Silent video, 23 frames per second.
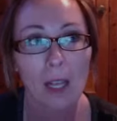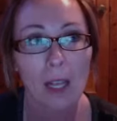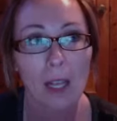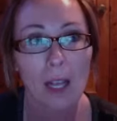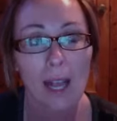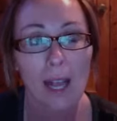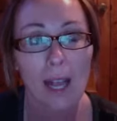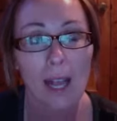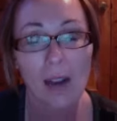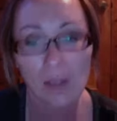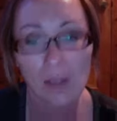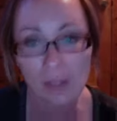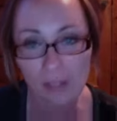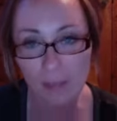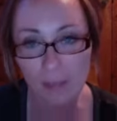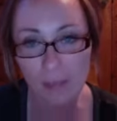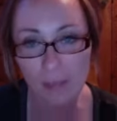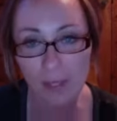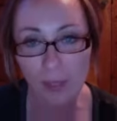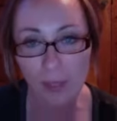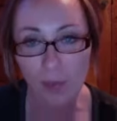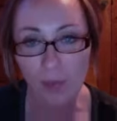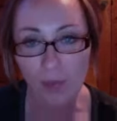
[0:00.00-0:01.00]
how does it
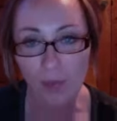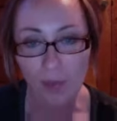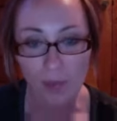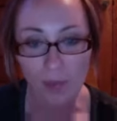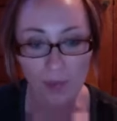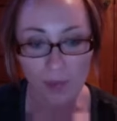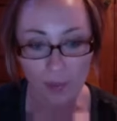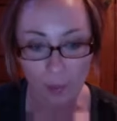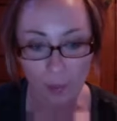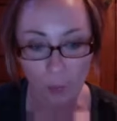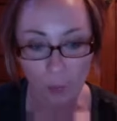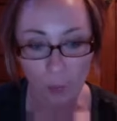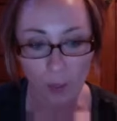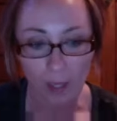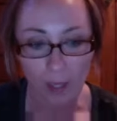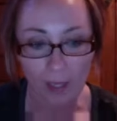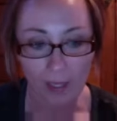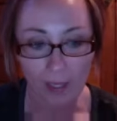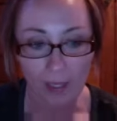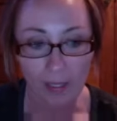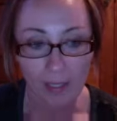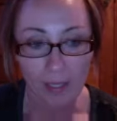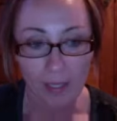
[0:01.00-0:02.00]
make you feel for
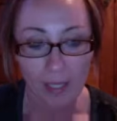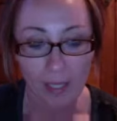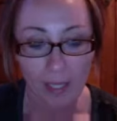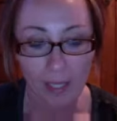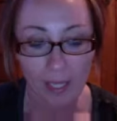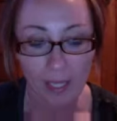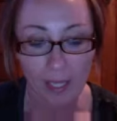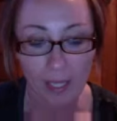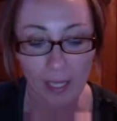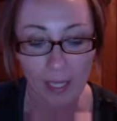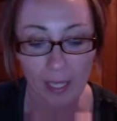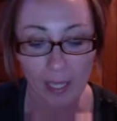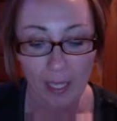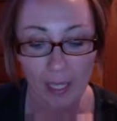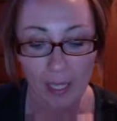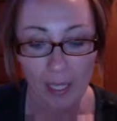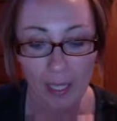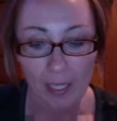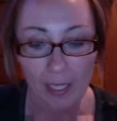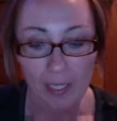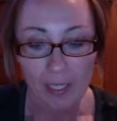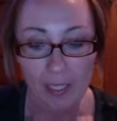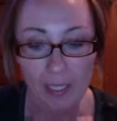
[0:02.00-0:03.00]
one?
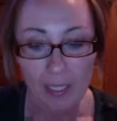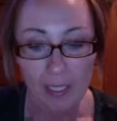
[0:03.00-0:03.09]
And